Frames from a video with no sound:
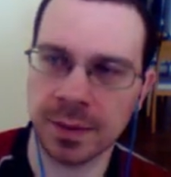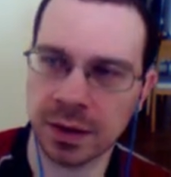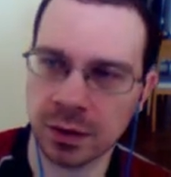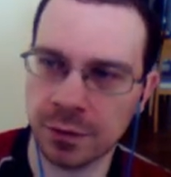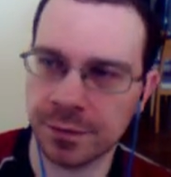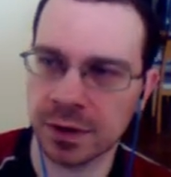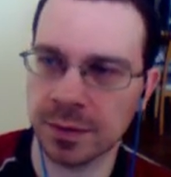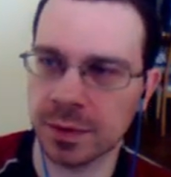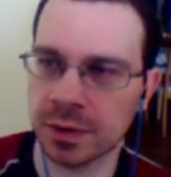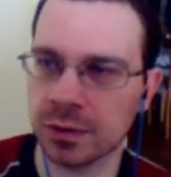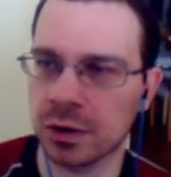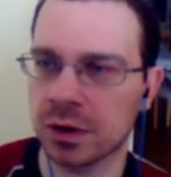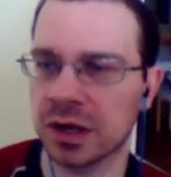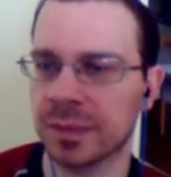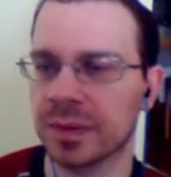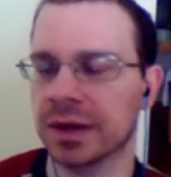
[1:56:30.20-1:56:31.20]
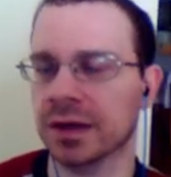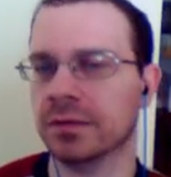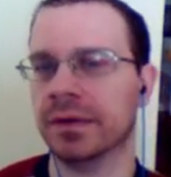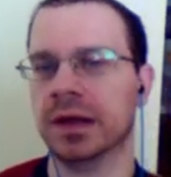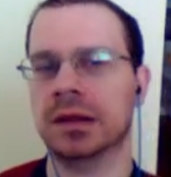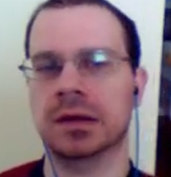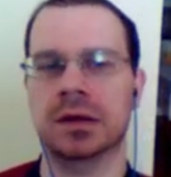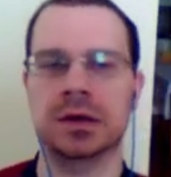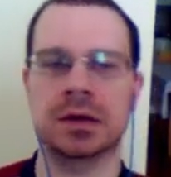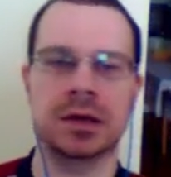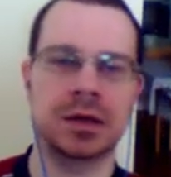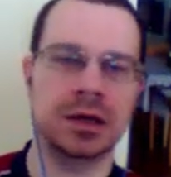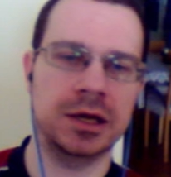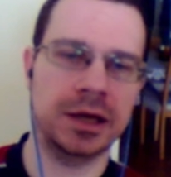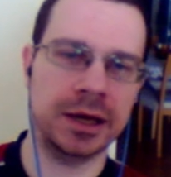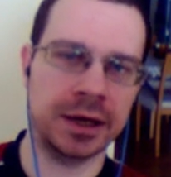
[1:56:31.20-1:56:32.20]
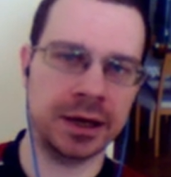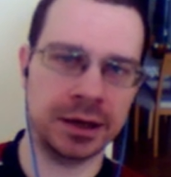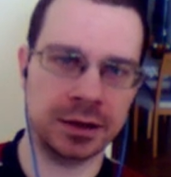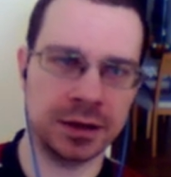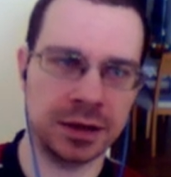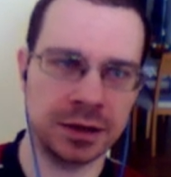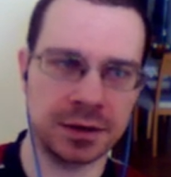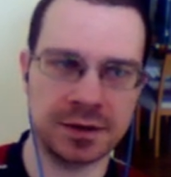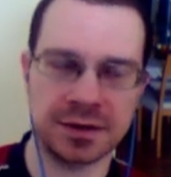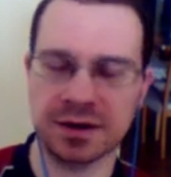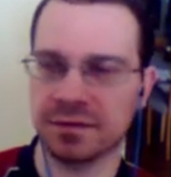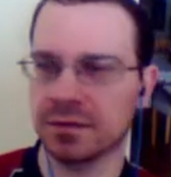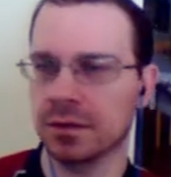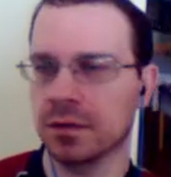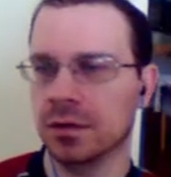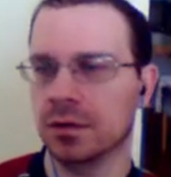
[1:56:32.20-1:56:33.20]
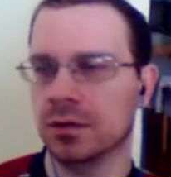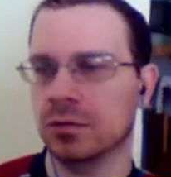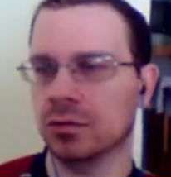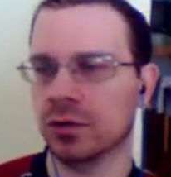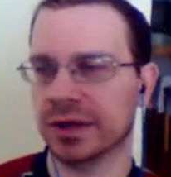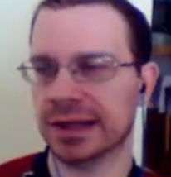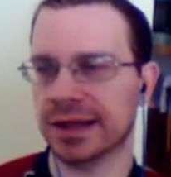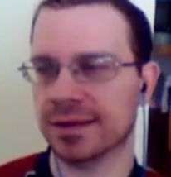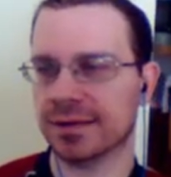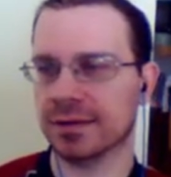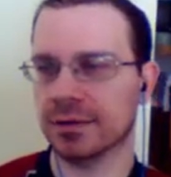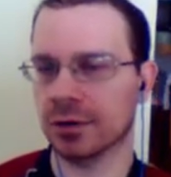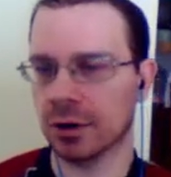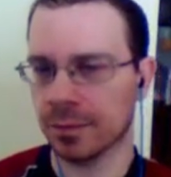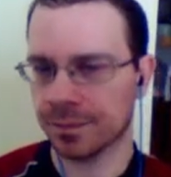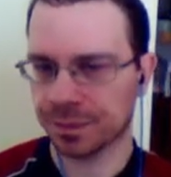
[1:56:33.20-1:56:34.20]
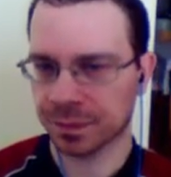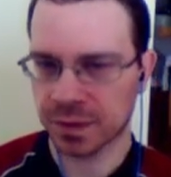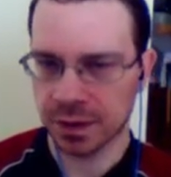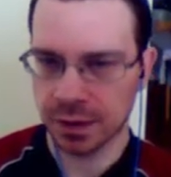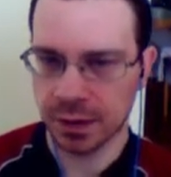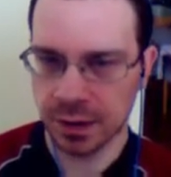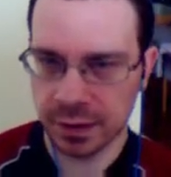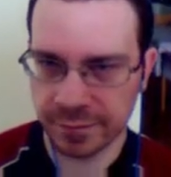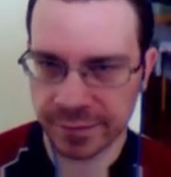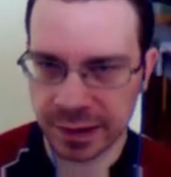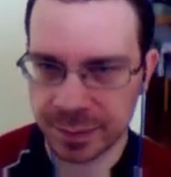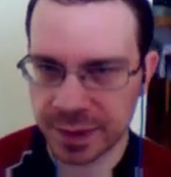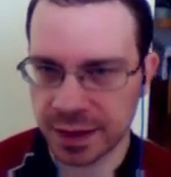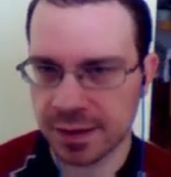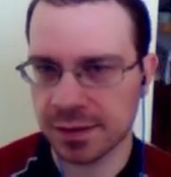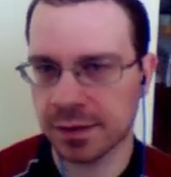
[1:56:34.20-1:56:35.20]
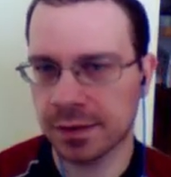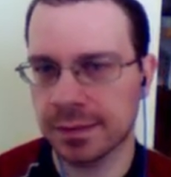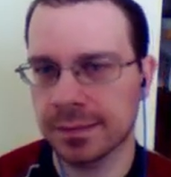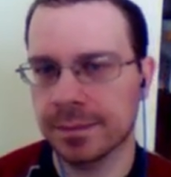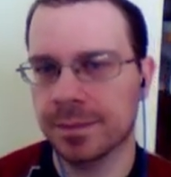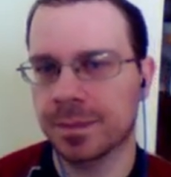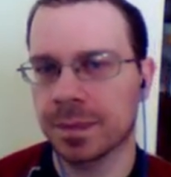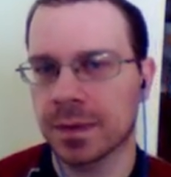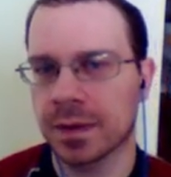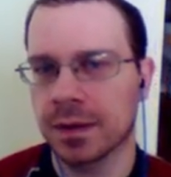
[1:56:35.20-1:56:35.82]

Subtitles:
I'm gonna offer him a draw. He played well, and he deserved to at least draw. Well played, sir.